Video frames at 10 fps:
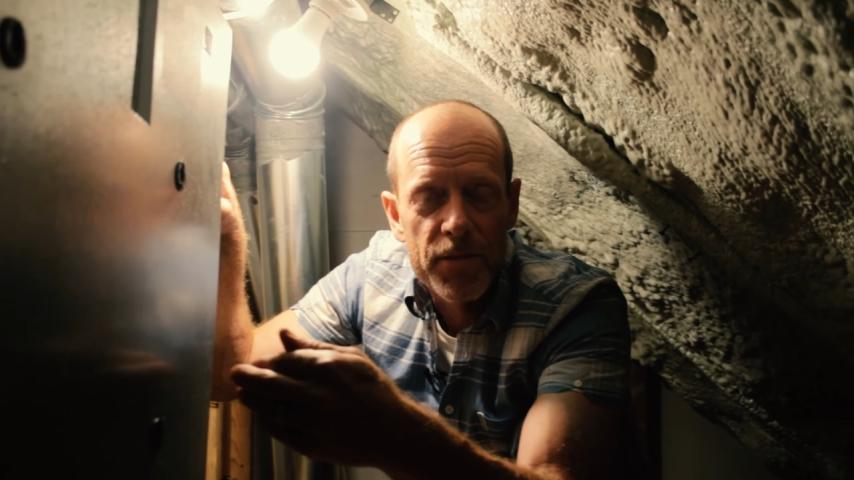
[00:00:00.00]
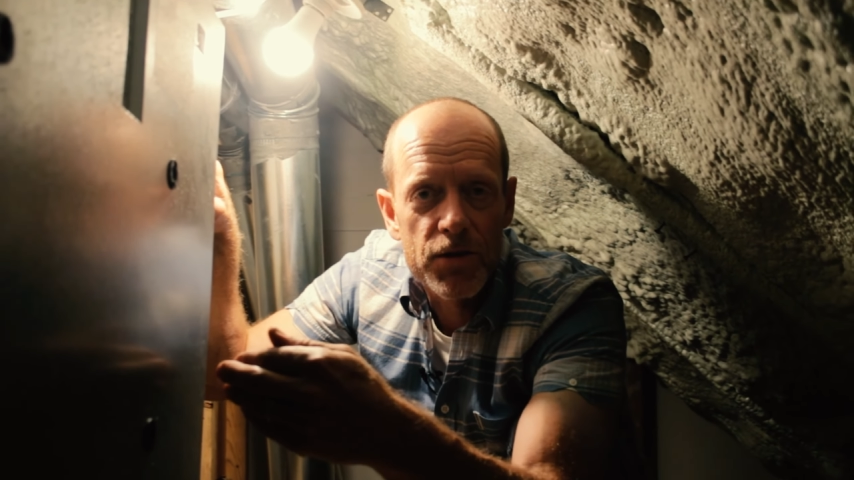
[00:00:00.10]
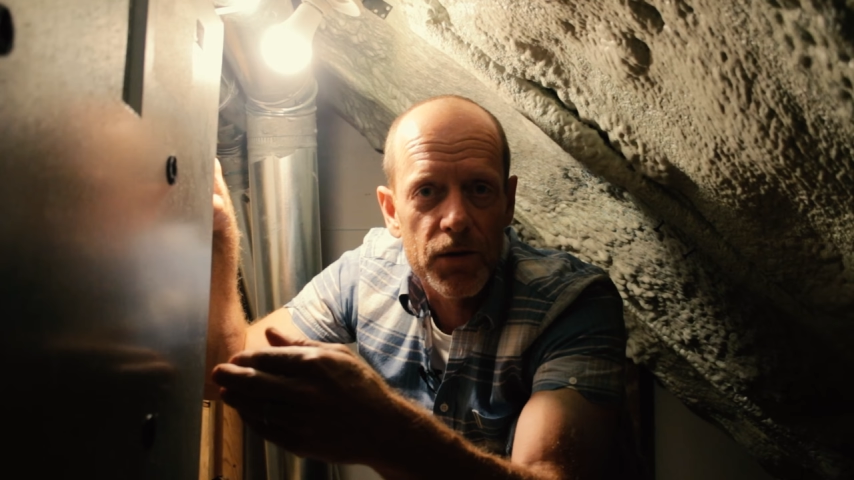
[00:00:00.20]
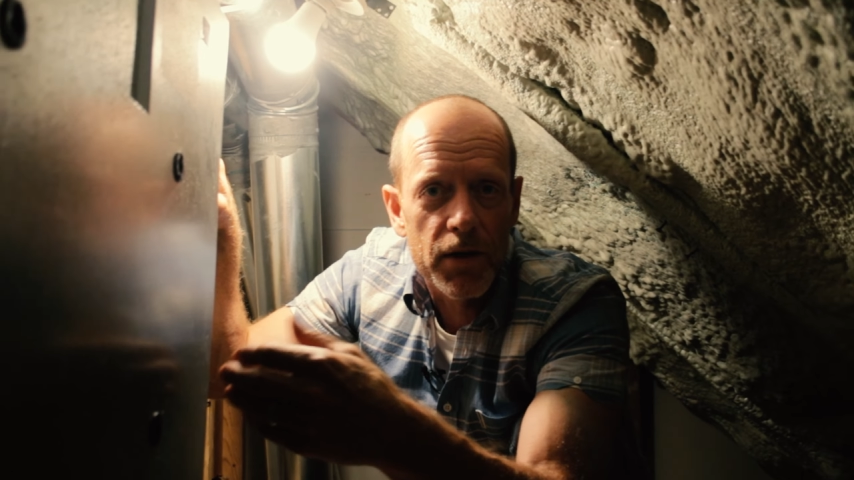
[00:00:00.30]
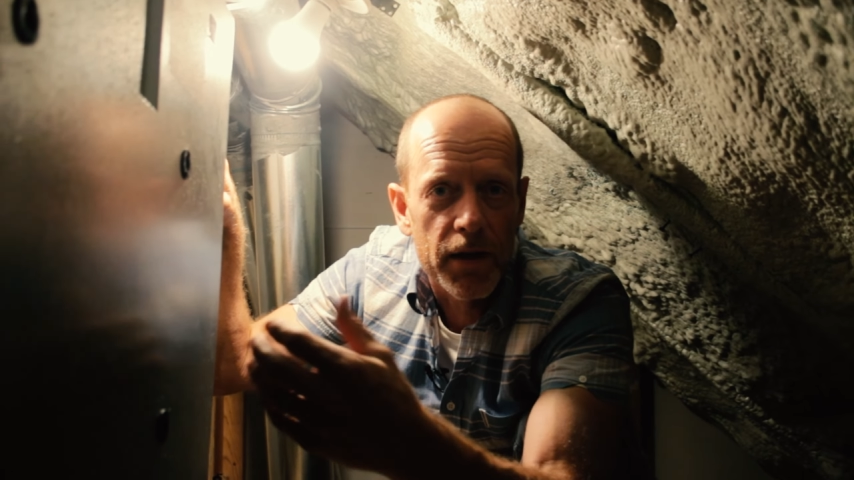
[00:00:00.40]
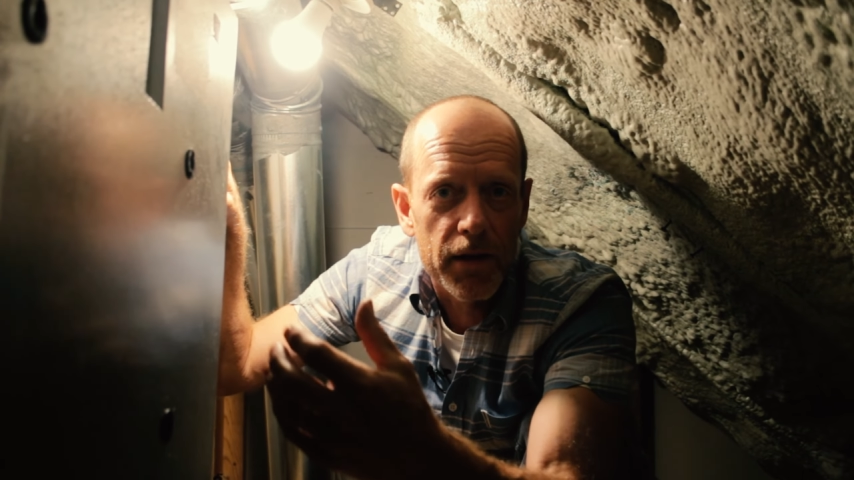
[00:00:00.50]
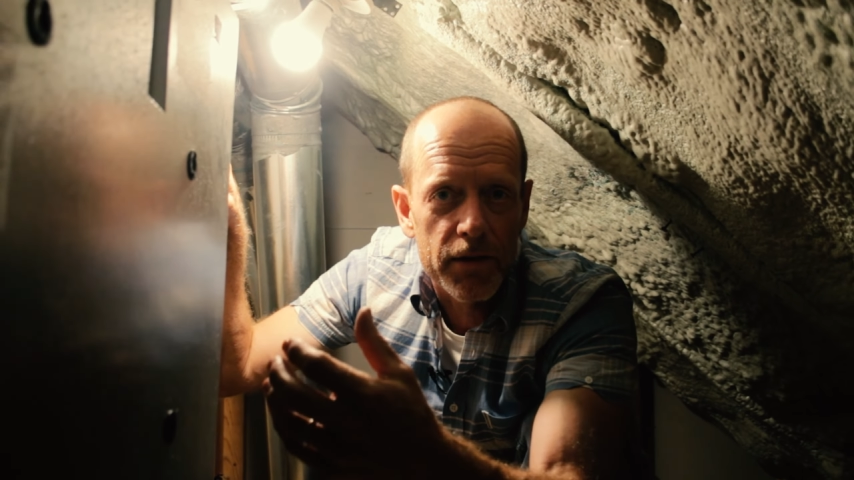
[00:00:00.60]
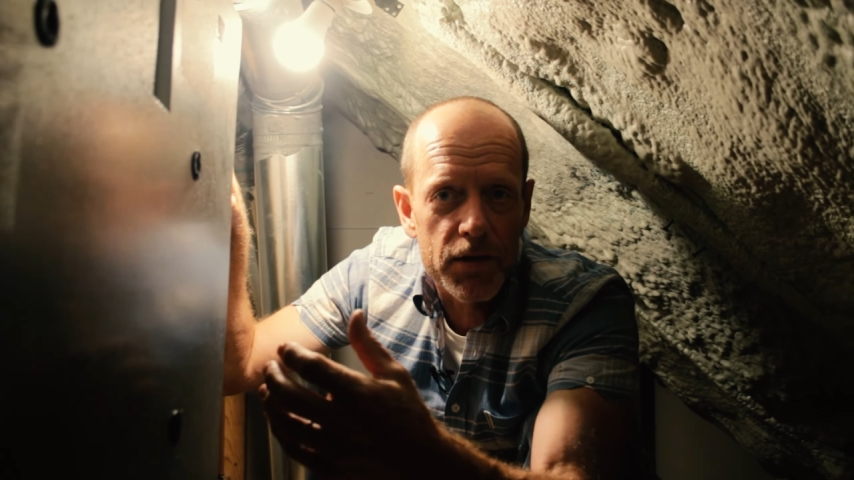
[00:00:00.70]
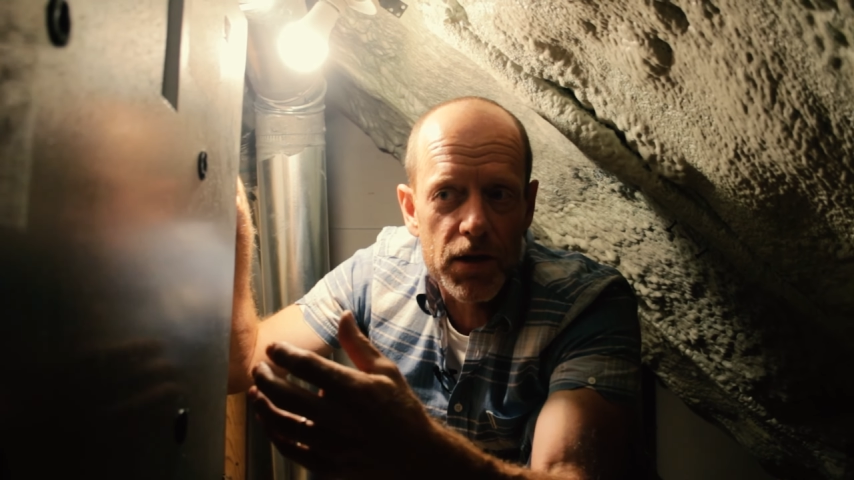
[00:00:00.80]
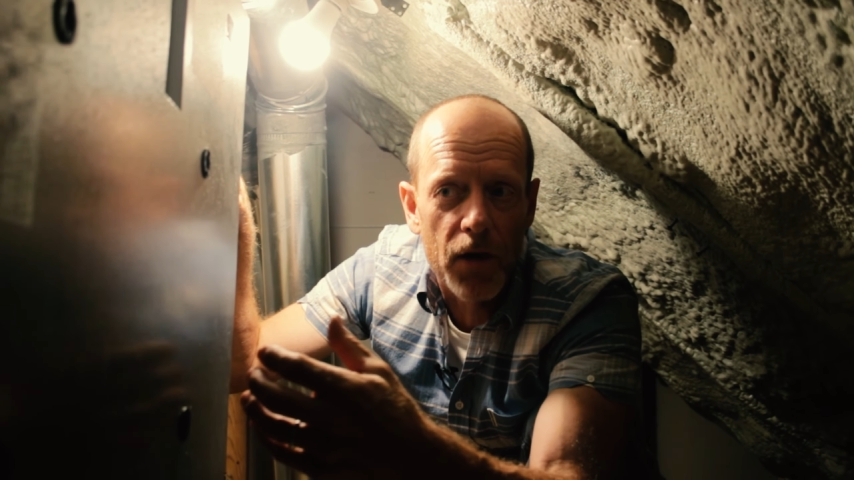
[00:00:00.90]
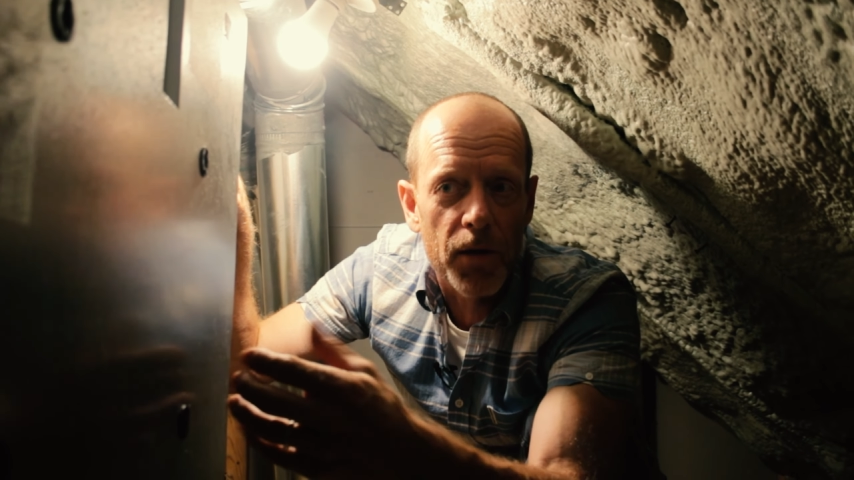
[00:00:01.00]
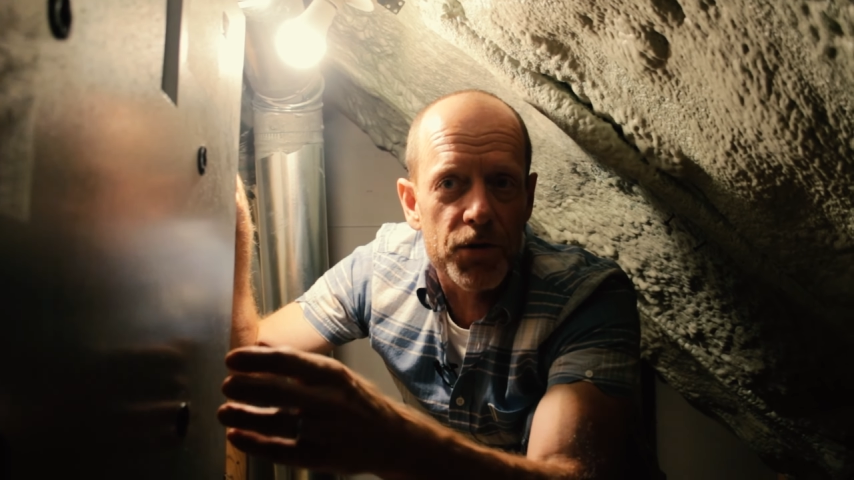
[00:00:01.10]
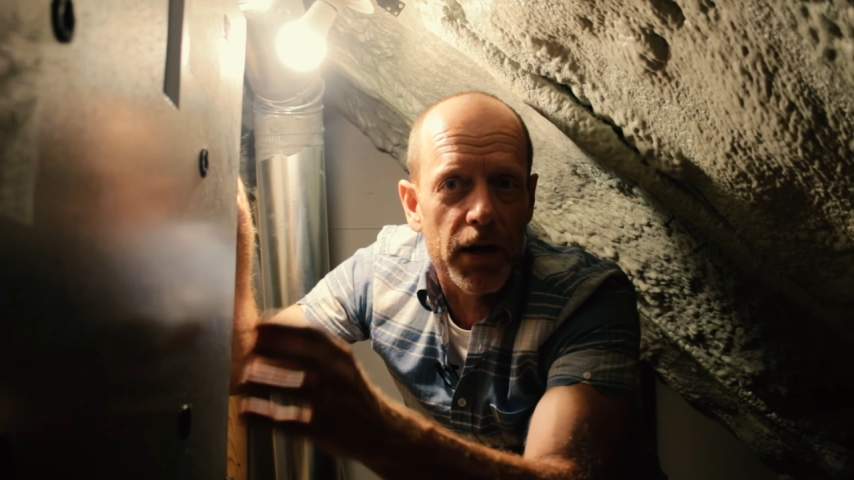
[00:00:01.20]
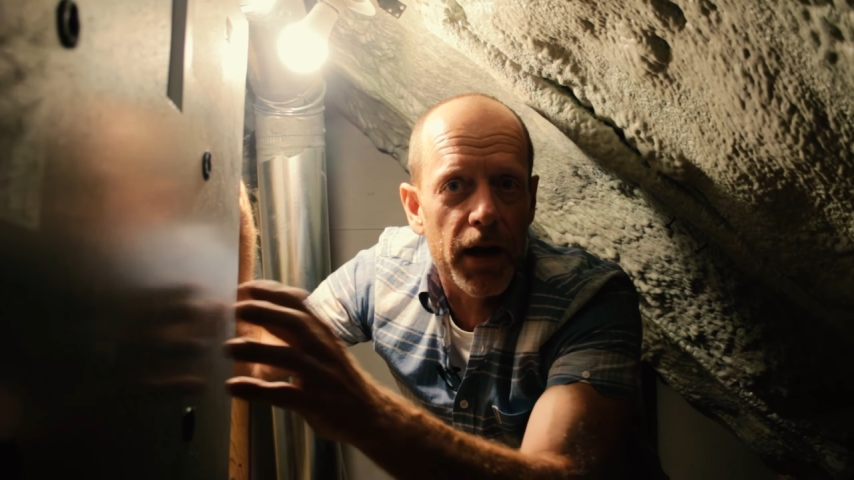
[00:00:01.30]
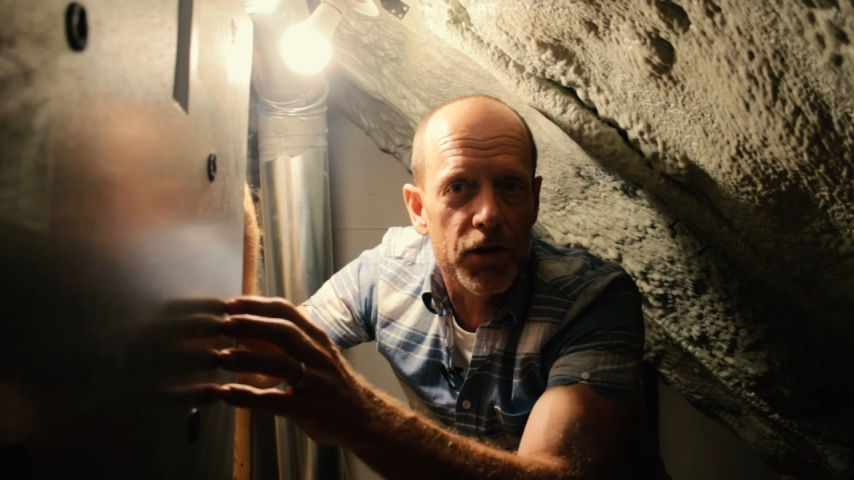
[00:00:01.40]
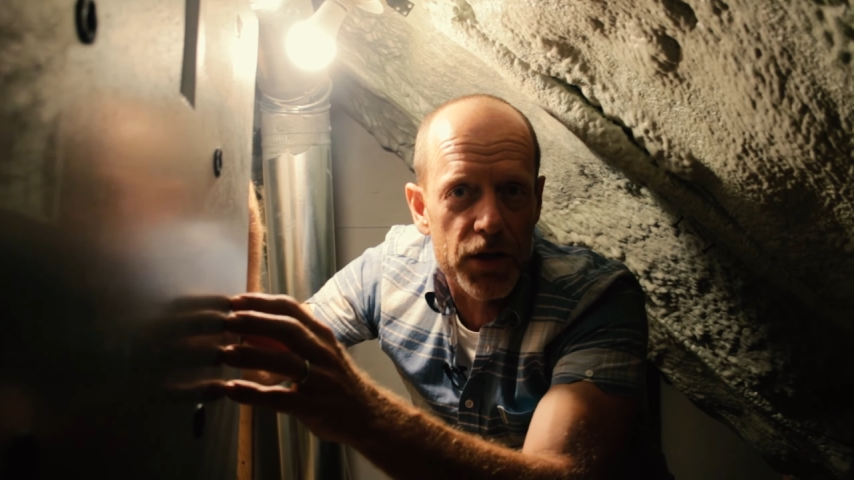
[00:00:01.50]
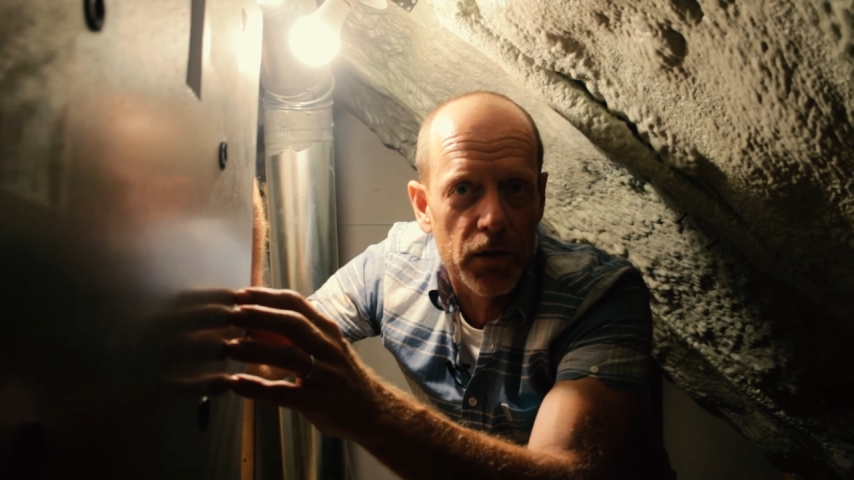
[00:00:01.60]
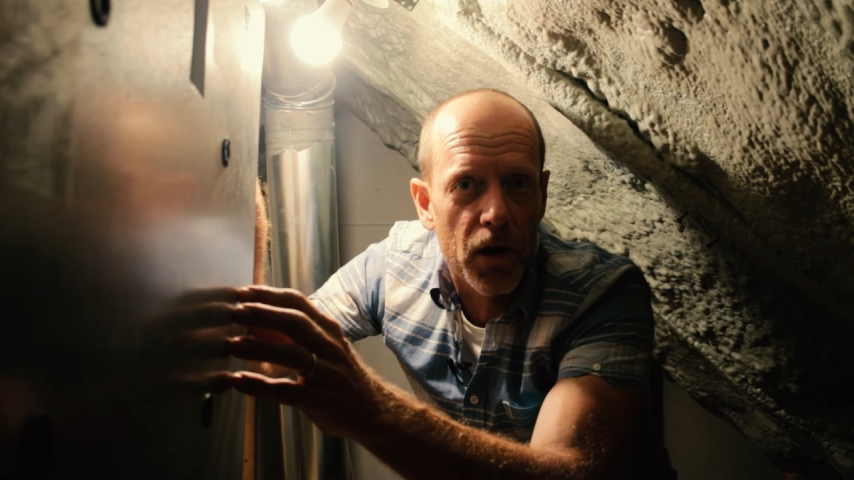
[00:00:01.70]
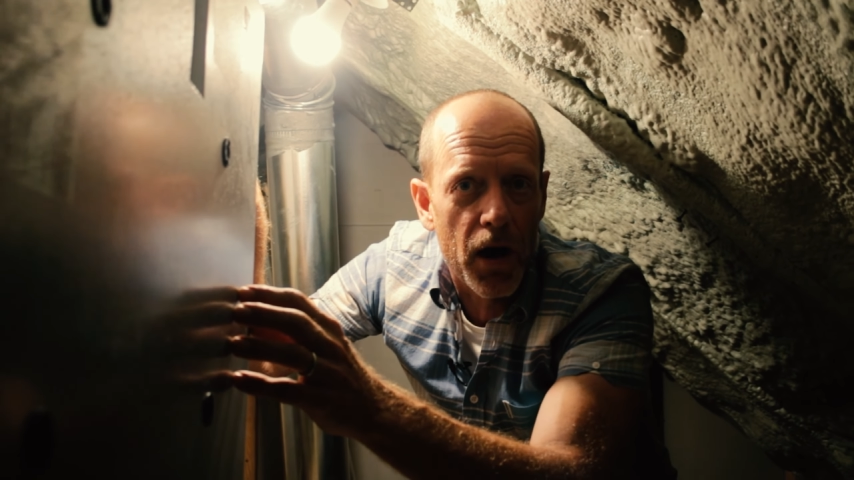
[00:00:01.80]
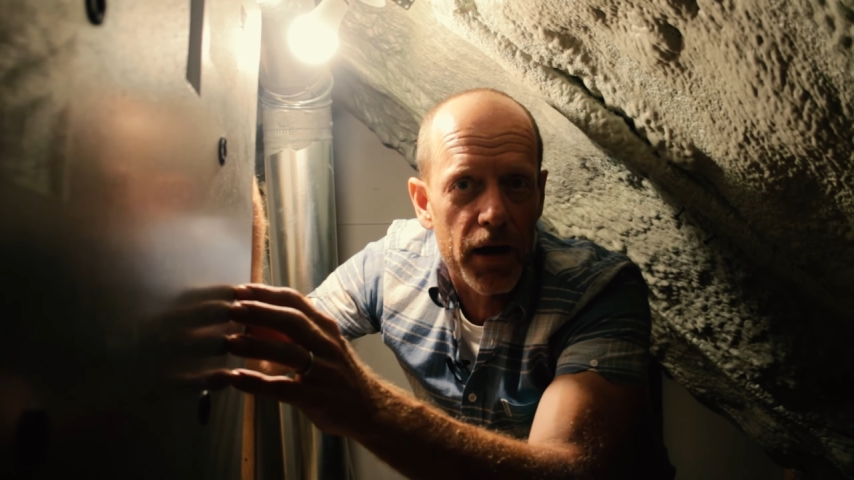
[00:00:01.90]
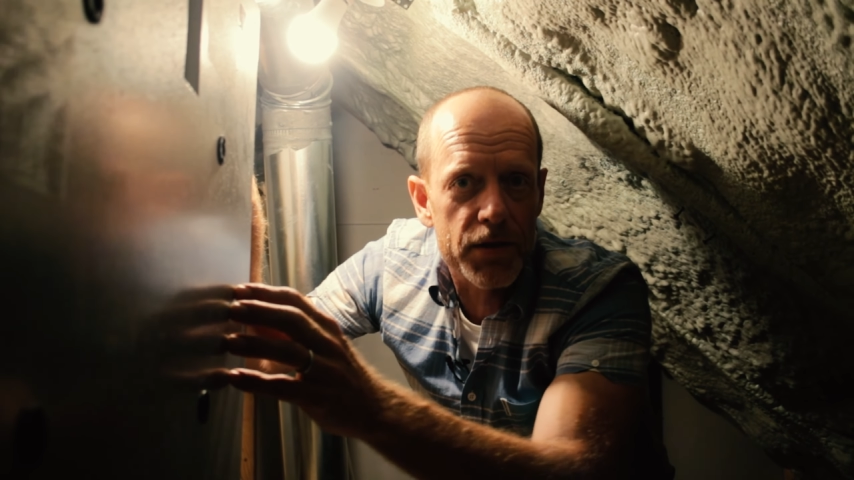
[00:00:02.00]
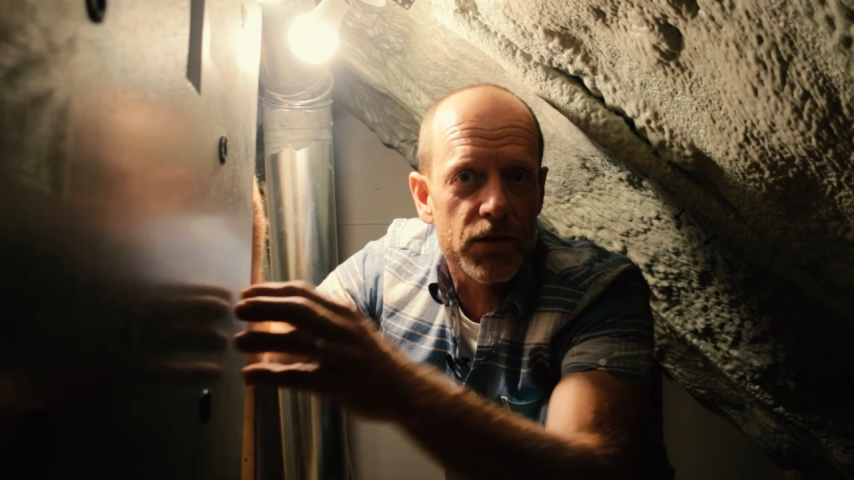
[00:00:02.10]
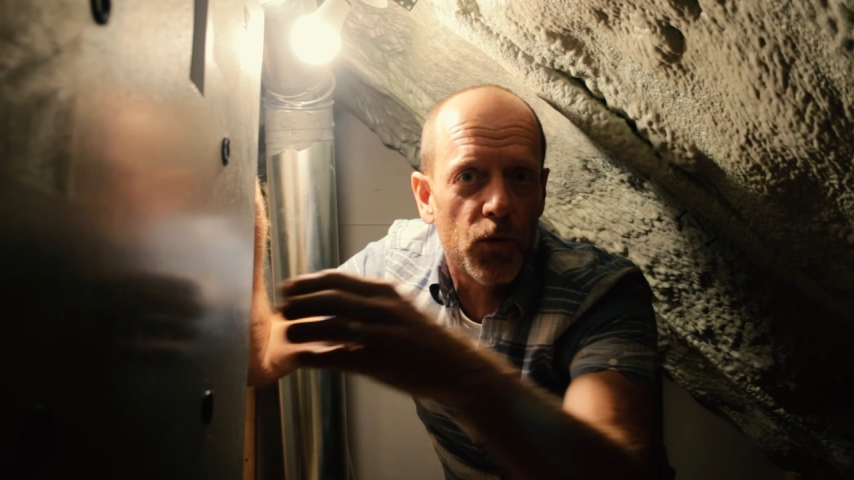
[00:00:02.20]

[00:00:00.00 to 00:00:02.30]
So it does not represent energy loss